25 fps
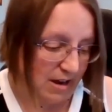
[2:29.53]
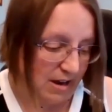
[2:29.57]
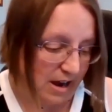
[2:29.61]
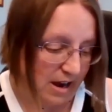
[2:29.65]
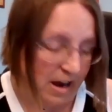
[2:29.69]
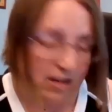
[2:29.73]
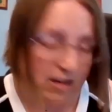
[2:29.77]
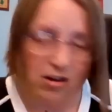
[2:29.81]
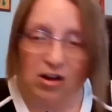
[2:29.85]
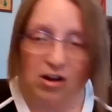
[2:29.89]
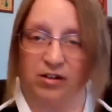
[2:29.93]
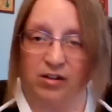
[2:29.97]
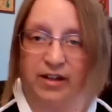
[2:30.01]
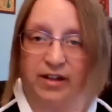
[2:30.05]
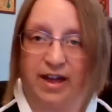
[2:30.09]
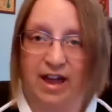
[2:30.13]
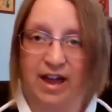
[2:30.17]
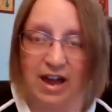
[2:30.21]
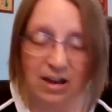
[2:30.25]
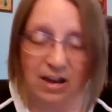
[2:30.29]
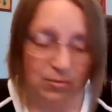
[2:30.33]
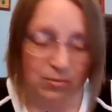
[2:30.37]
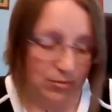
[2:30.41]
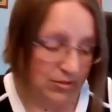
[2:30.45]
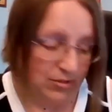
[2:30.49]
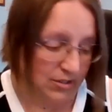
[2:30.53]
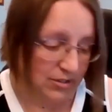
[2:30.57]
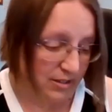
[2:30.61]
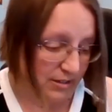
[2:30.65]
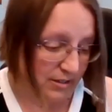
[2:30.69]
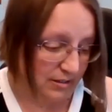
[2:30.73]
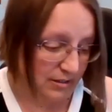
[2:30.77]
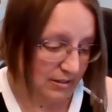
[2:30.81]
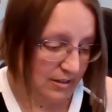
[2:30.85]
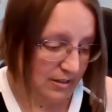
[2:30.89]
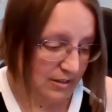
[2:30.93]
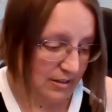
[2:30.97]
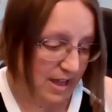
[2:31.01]
all I had was
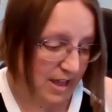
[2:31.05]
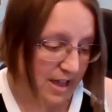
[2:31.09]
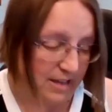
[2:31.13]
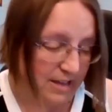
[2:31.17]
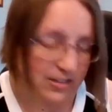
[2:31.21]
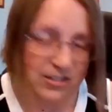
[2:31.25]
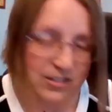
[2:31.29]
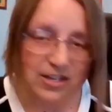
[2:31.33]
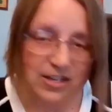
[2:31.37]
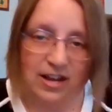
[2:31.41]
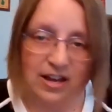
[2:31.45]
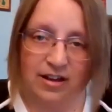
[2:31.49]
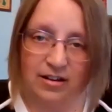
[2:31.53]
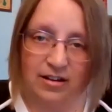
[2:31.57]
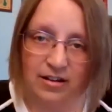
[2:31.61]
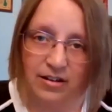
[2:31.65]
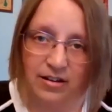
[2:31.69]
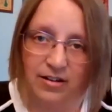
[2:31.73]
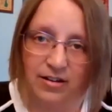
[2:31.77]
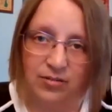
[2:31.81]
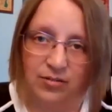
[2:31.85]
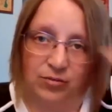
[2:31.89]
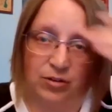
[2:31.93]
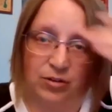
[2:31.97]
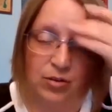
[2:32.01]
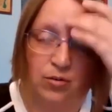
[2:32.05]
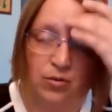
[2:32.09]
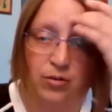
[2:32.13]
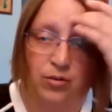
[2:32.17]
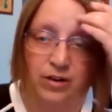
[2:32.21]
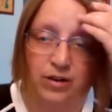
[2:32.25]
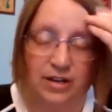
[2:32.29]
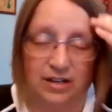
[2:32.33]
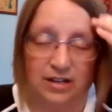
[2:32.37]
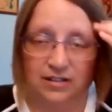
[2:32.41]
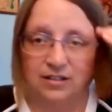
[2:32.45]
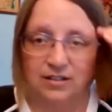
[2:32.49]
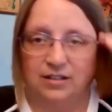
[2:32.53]
the cast
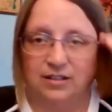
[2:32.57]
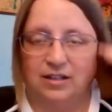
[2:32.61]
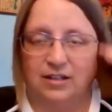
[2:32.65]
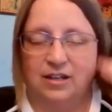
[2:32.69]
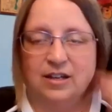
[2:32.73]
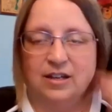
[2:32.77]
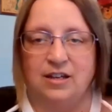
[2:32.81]
recording